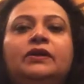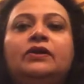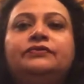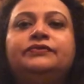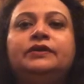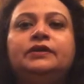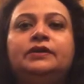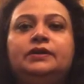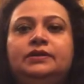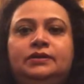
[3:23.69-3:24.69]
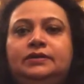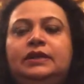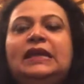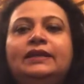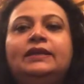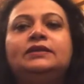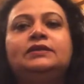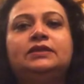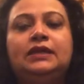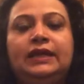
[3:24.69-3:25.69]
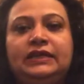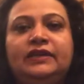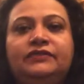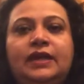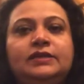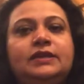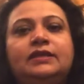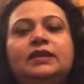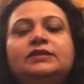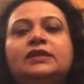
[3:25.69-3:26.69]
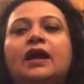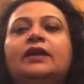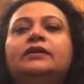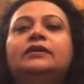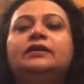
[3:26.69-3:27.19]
of eating the selective things, and they start